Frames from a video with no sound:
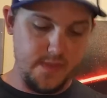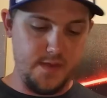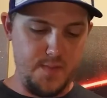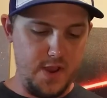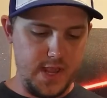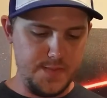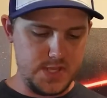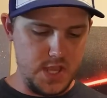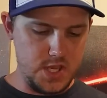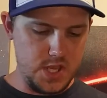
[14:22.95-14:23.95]
the very game has
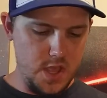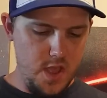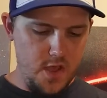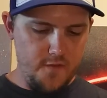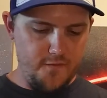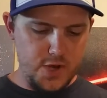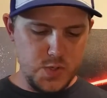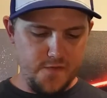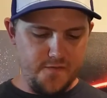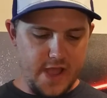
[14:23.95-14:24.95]
changed.
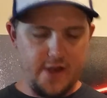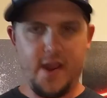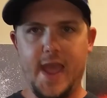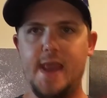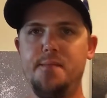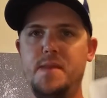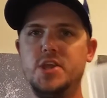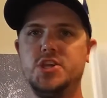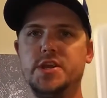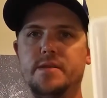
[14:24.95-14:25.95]
Virtua Fighter
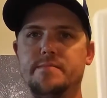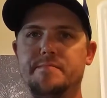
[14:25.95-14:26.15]
Animation.